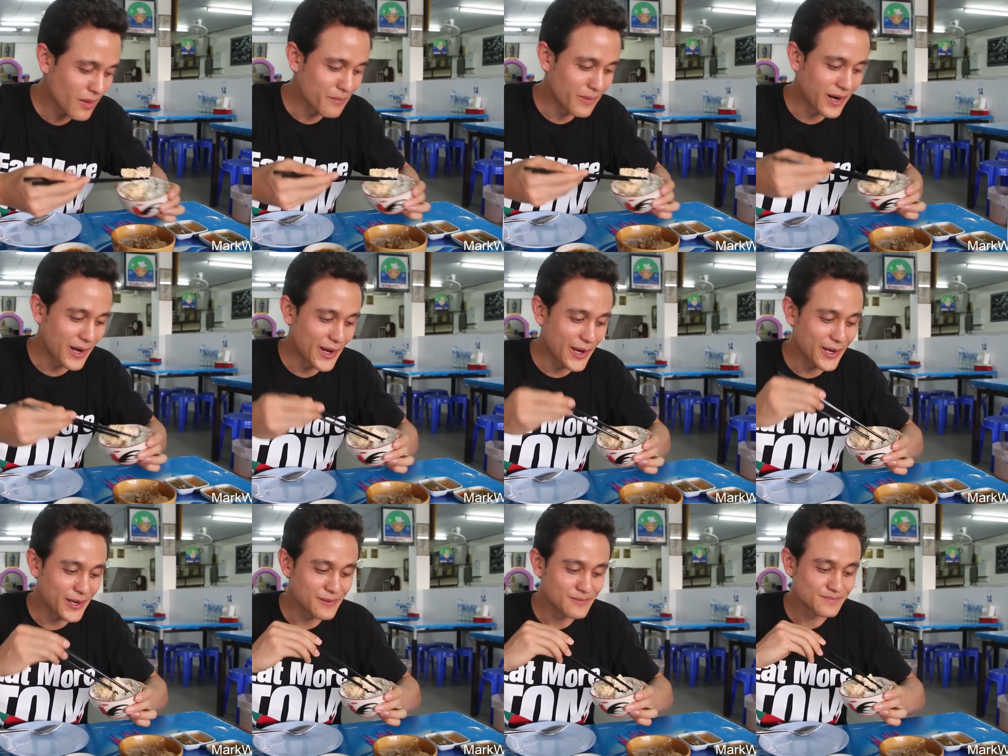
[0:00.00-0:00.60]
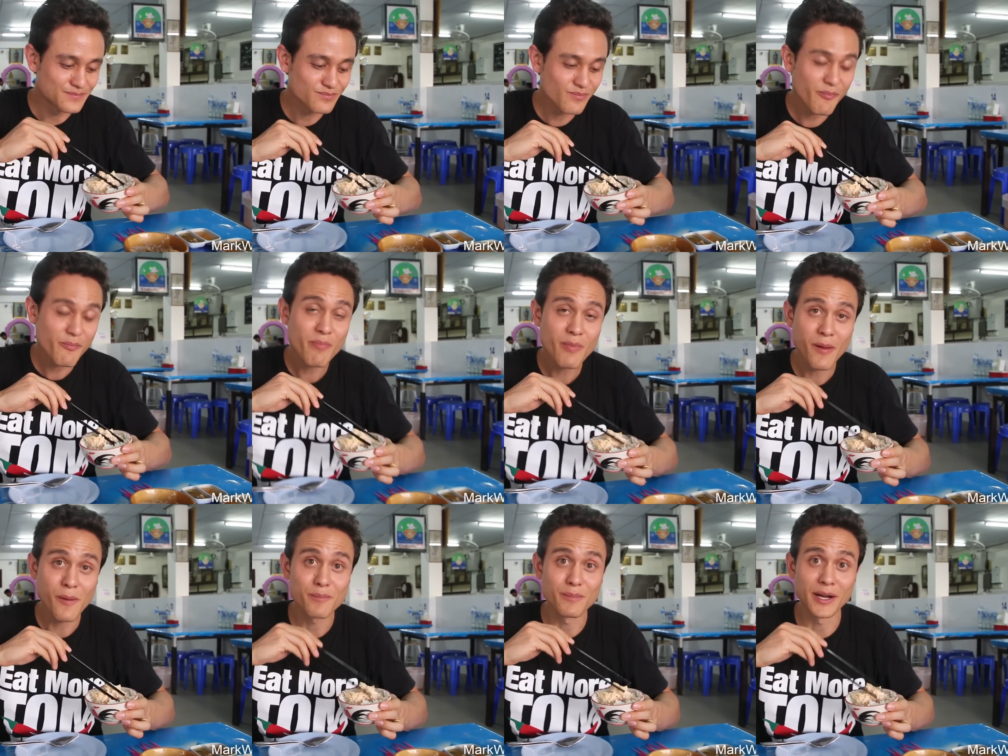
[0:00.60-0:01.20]

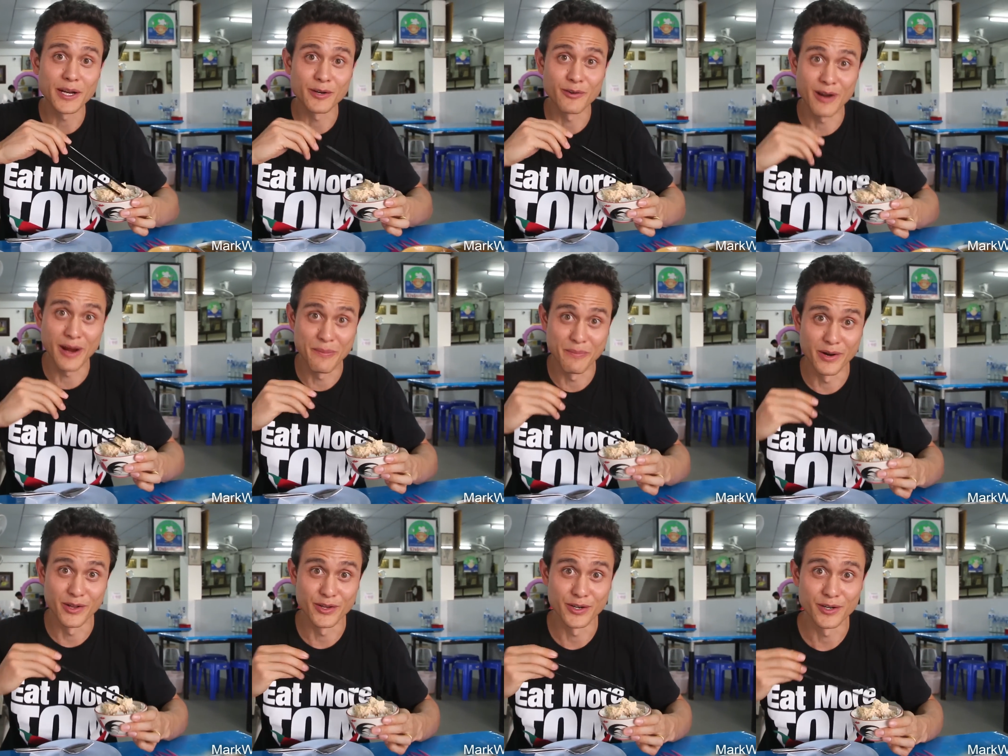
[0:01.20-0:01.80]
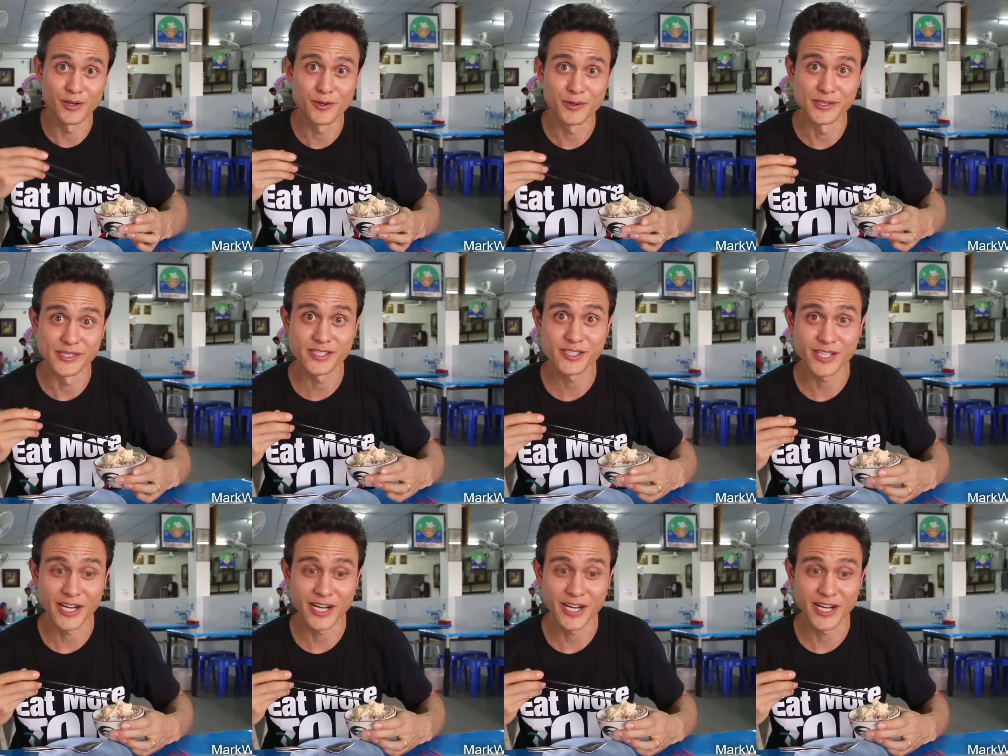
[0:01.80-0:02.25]
my grandmother, who is